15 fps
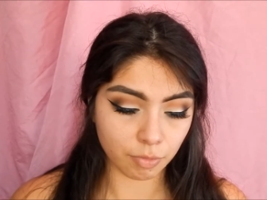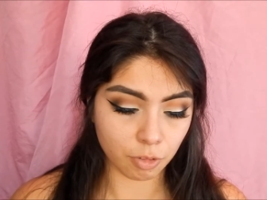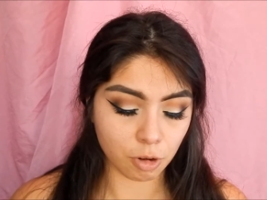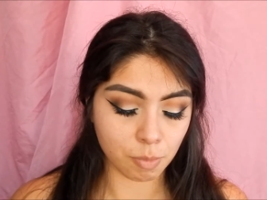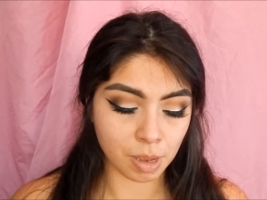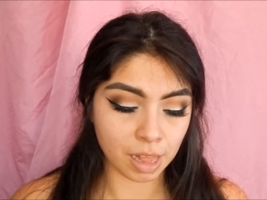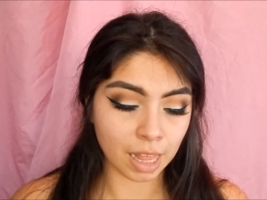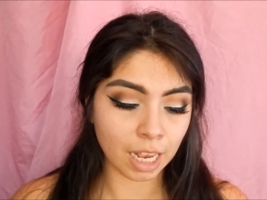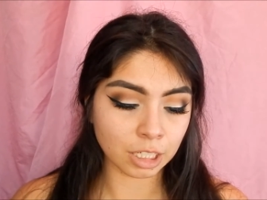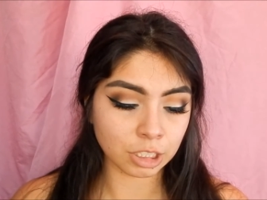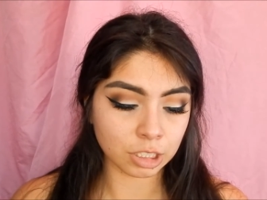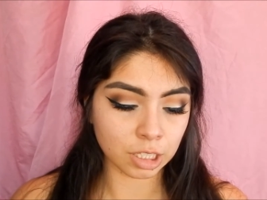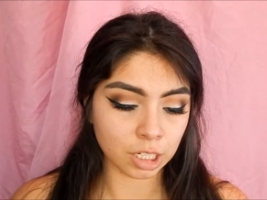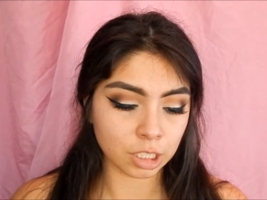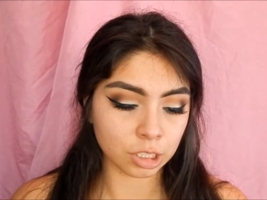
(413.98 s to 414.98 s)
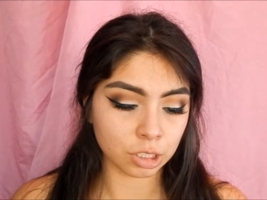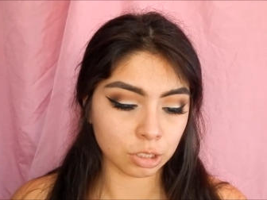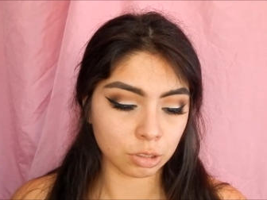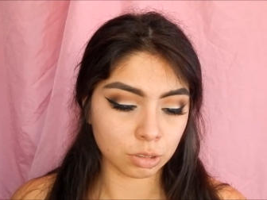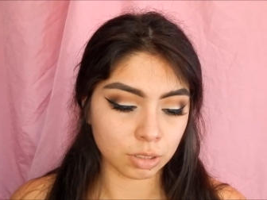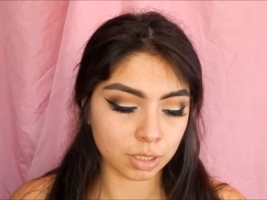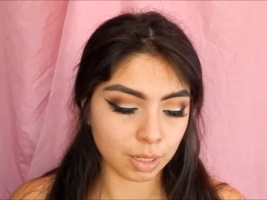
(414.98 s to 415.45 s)
for my lashes, I just
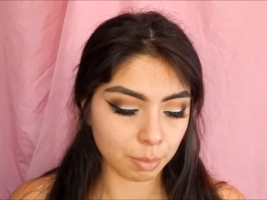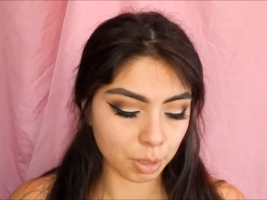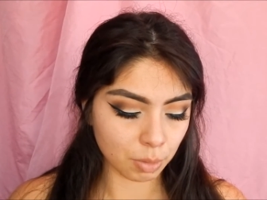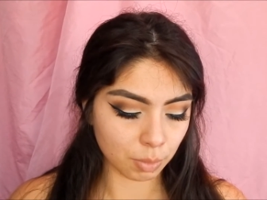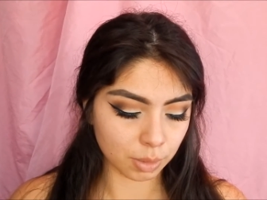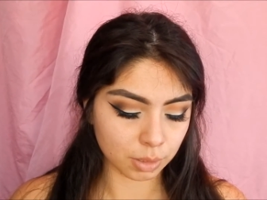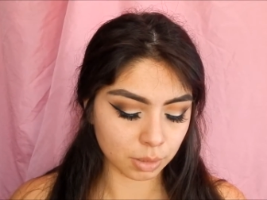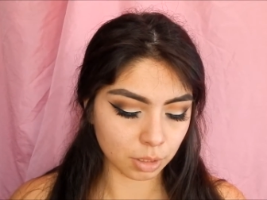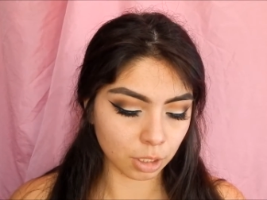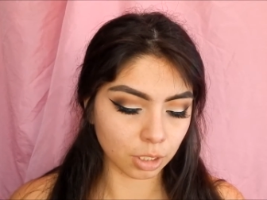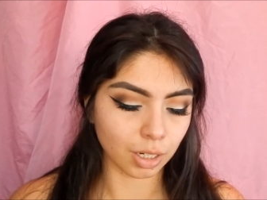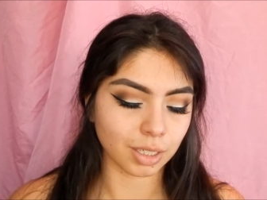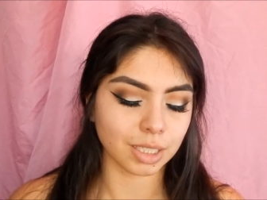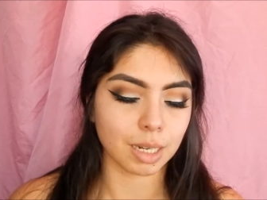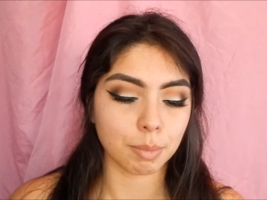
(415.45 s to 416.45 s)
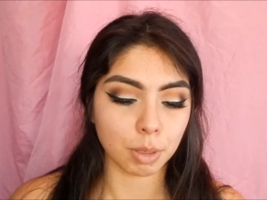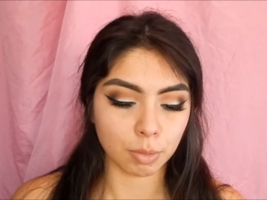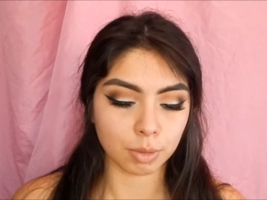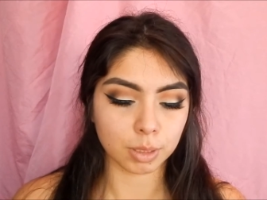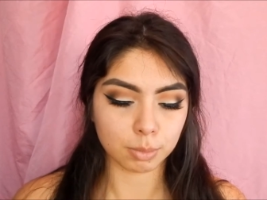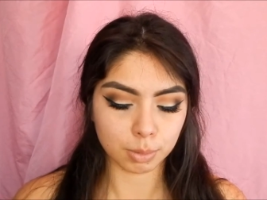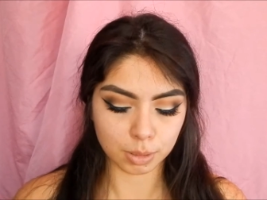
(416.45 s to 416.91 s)
use
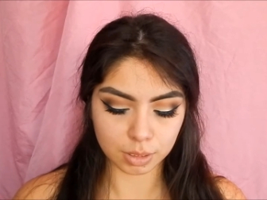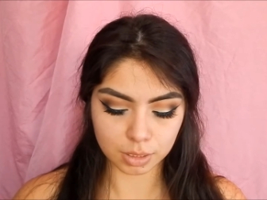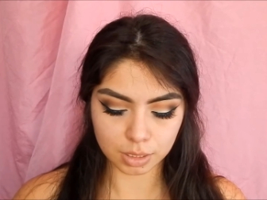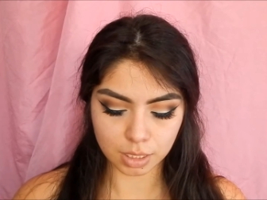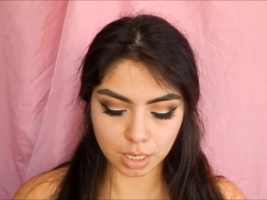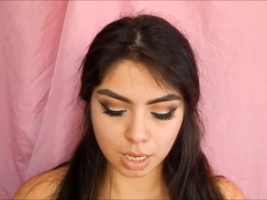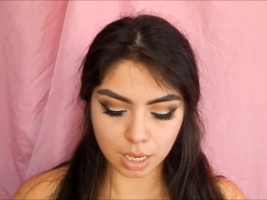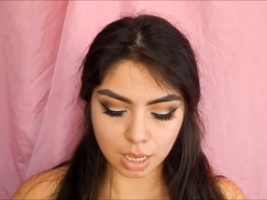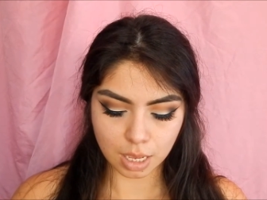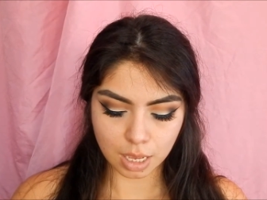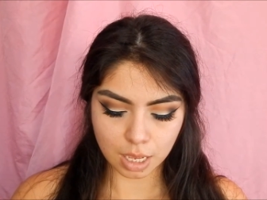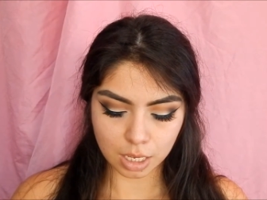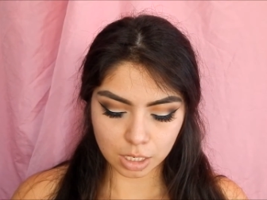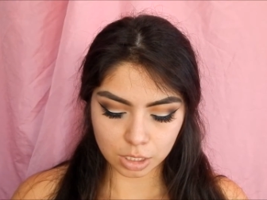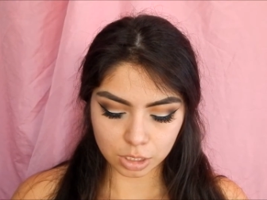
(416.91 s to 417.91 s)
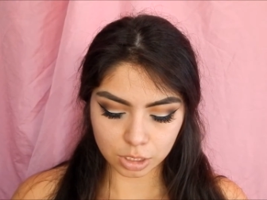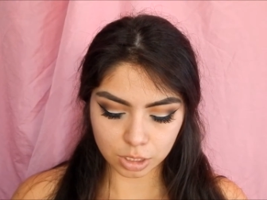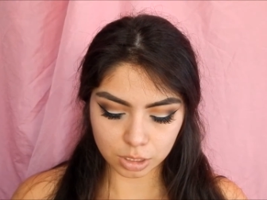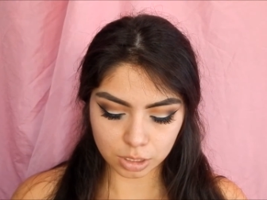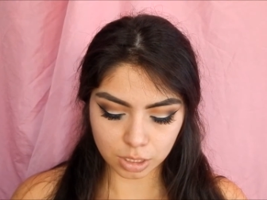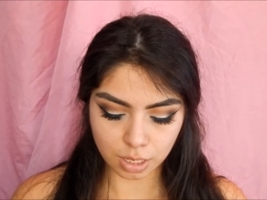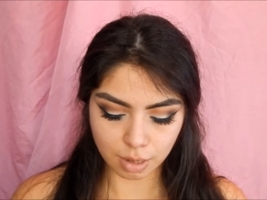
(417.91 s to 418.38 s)
wispies,
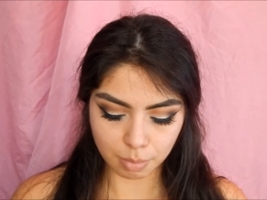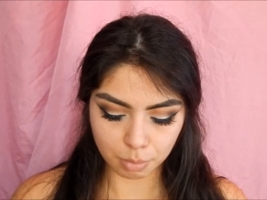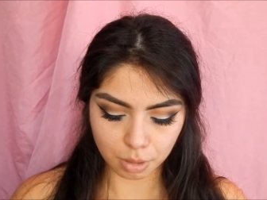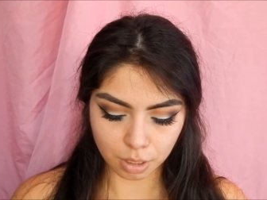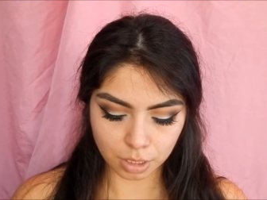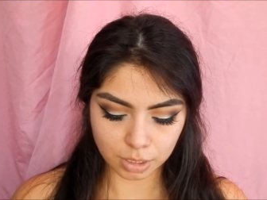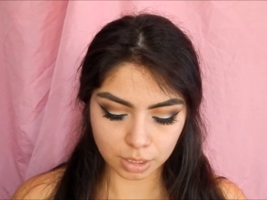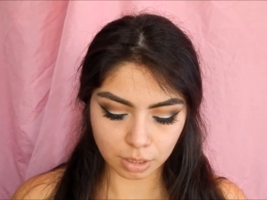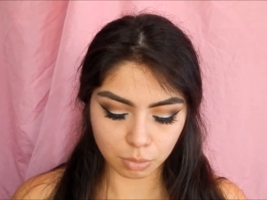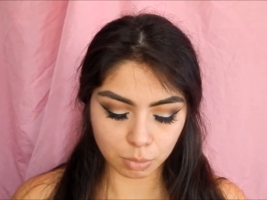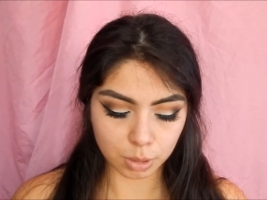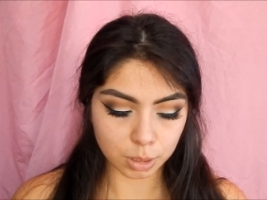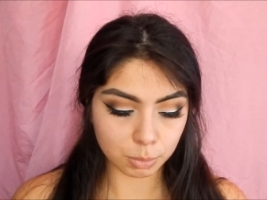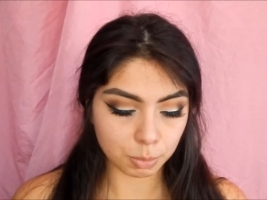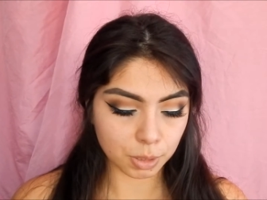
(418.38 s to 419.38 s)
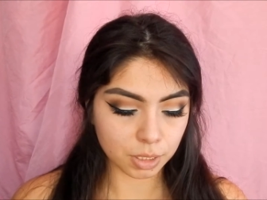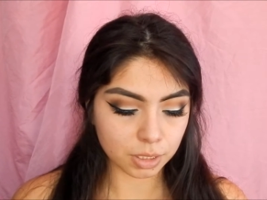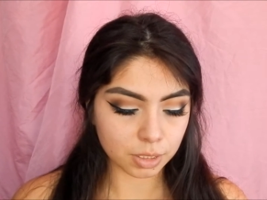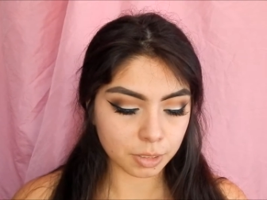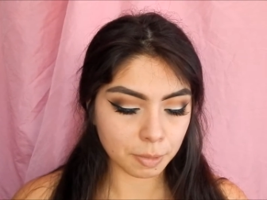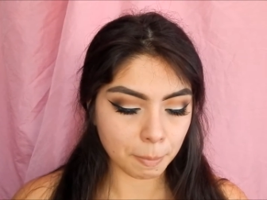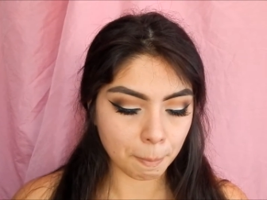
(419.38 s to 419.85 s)
just the Ardell
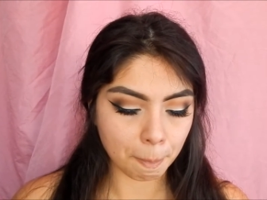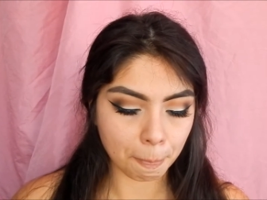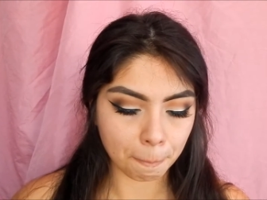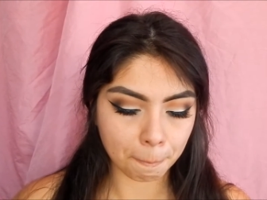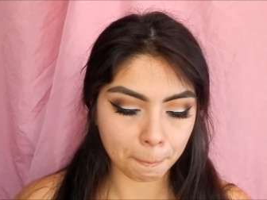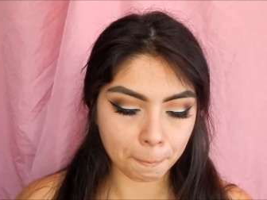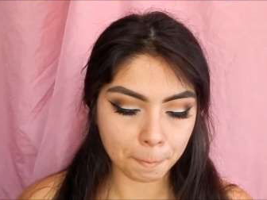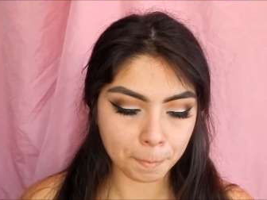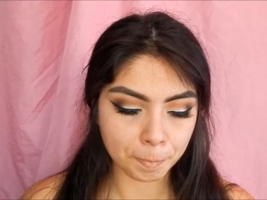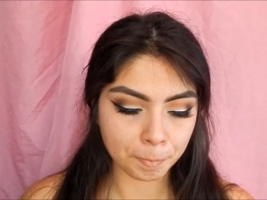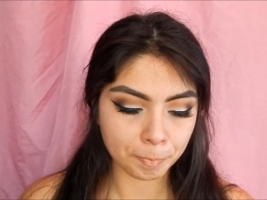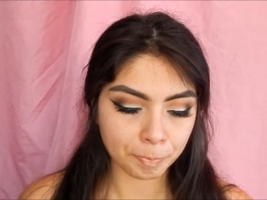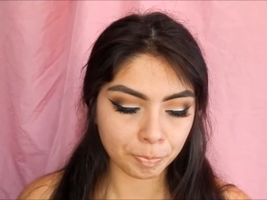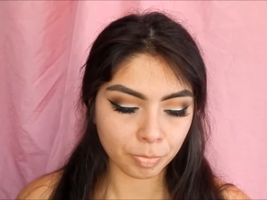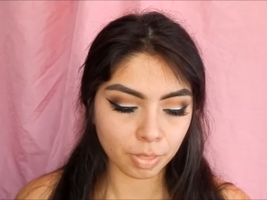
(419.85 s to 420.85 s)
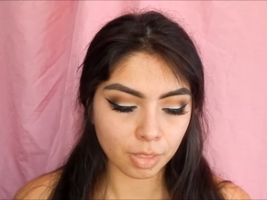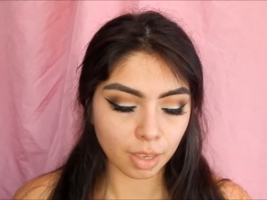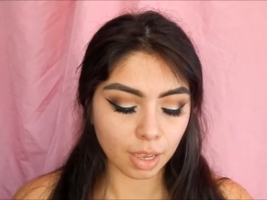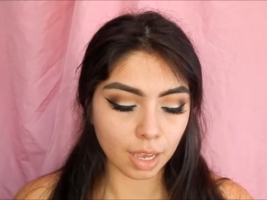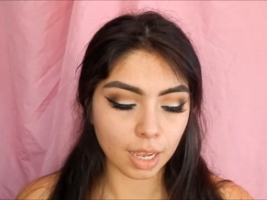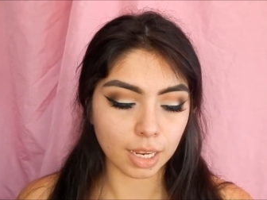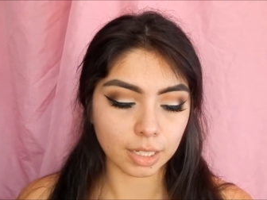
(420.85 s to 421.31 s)
wispies.
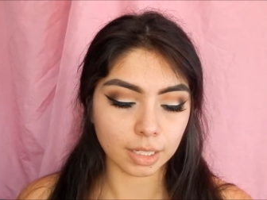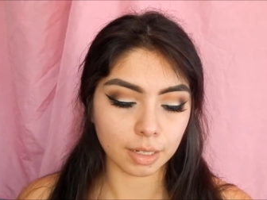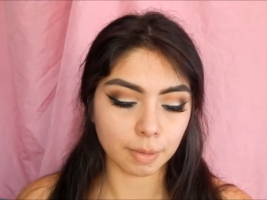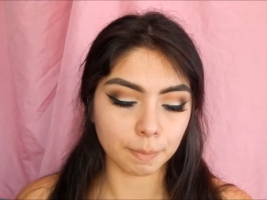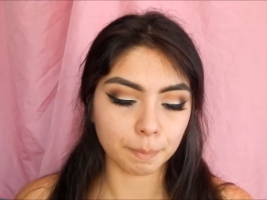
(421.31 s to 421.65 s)
And